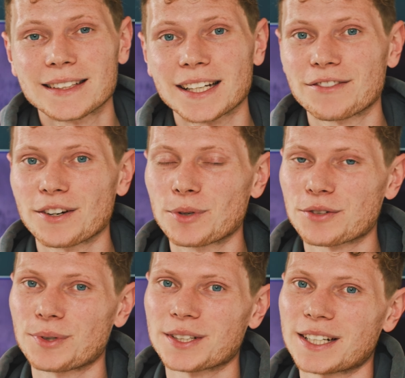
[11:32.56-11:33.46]
Thank you very much
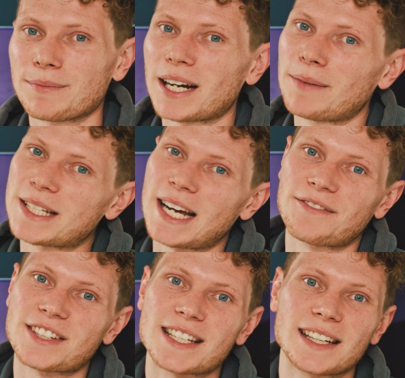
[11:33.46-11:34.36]
for watching. My name is
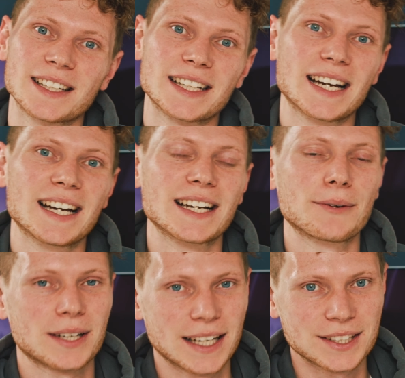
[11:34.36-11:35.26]
Vaselli and I
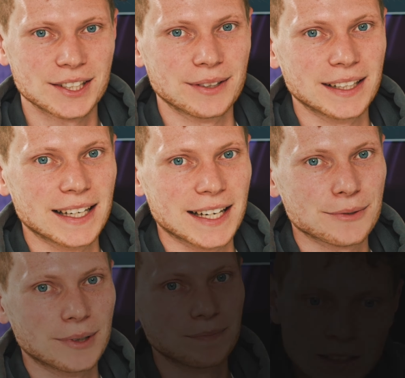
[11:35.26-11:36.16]
will catch you in the next
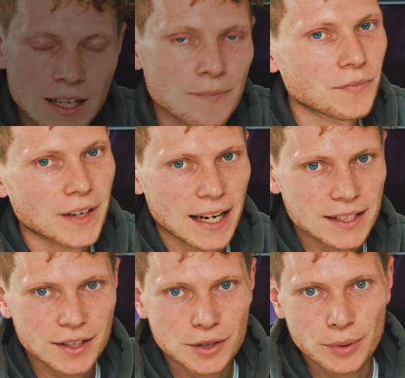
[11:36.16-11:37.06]
one. As
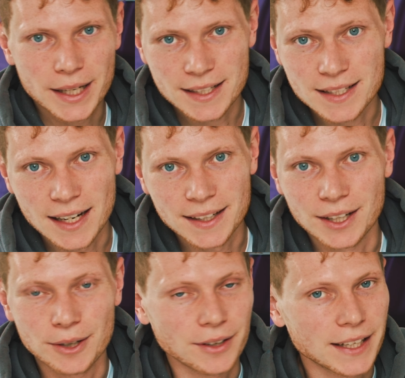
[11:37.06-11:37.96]
a quick side
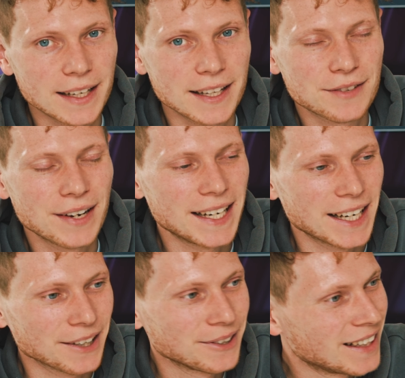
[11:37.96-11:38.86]
note on the end of this
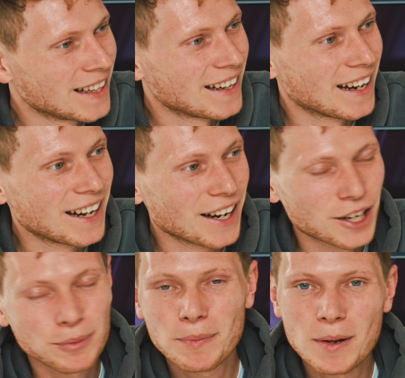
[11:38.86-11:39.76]
video, a
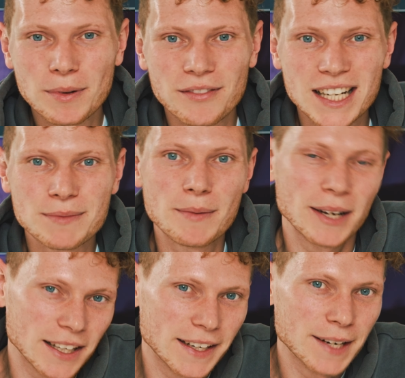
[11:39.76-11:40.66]
couple of people have asked me
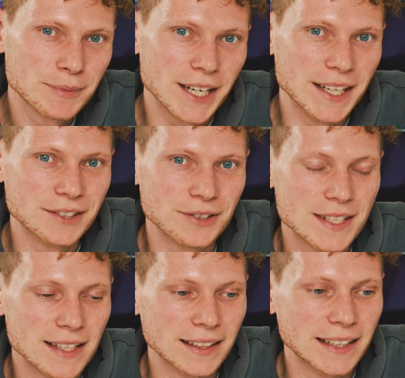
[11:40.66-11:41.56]
about the name change
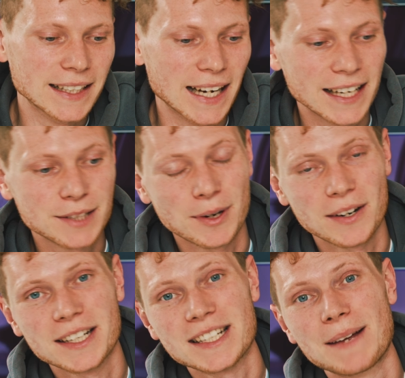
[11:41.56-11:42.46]
recently, and to be
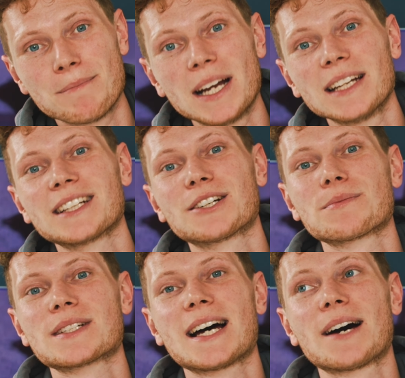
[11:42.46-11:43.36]
honest, it mainly
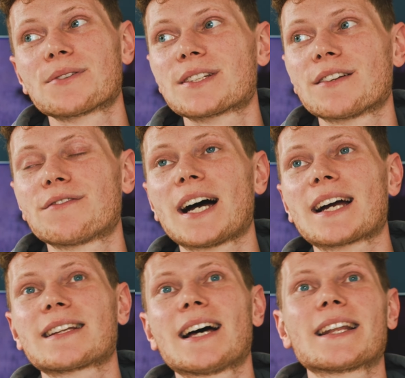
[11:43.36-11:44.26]
comes down to the
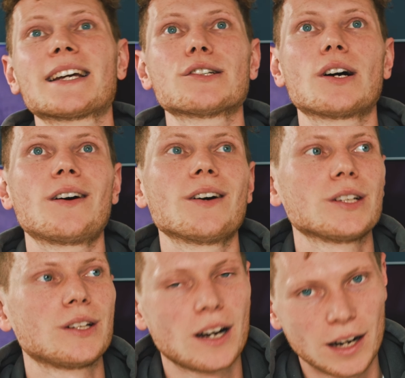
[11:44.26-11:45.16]
fact that there are a
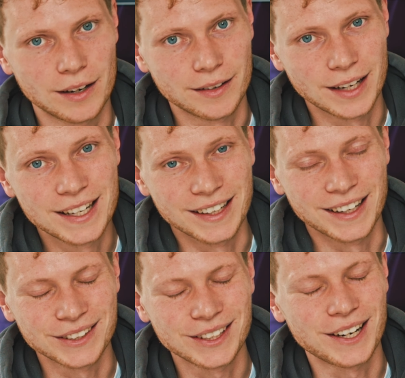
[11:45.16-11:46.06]
lot
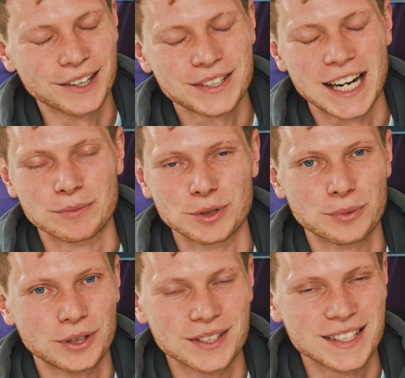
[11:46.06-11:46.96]
of Cameron
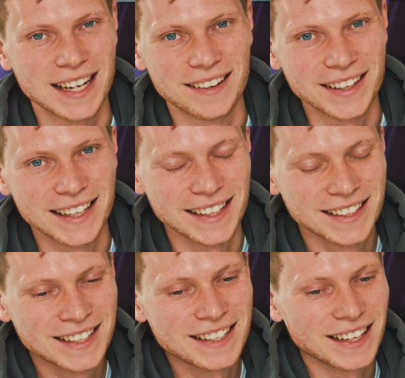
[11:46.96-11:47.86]
Wards out there,
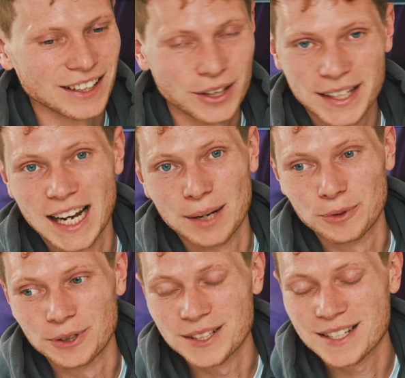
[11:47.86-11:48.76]
a lot of Cam
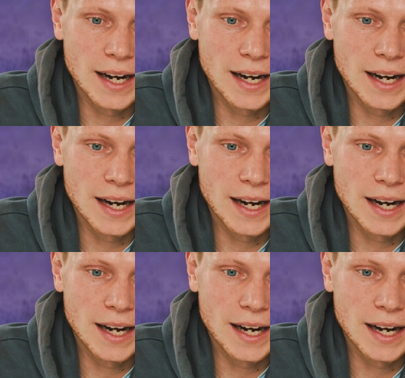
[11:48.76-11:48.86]
Wards.